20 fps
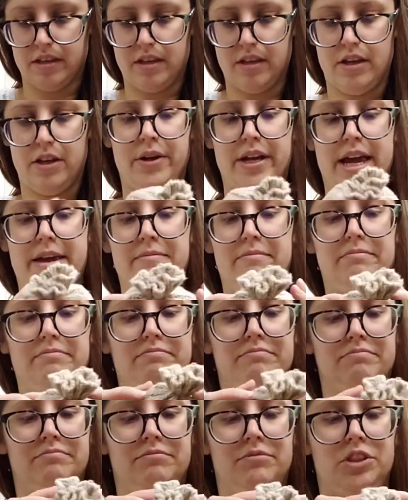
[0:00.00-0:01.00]
Okay,
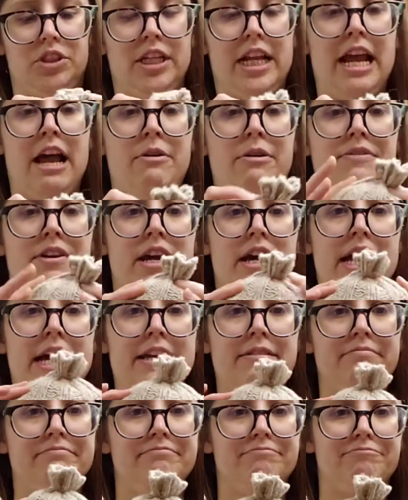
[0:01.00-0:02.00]
so now we've got
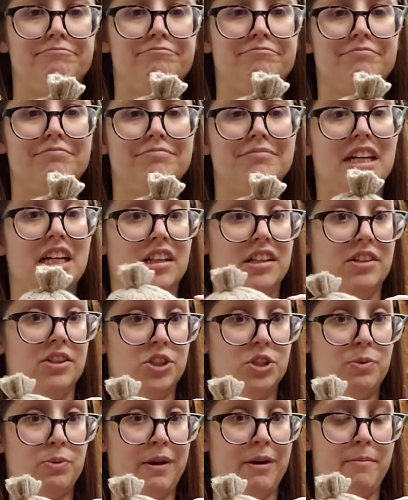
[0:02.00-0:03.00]
a little
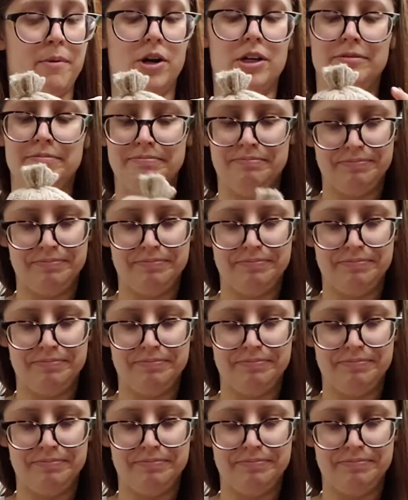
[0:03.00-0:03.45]
sweater ball.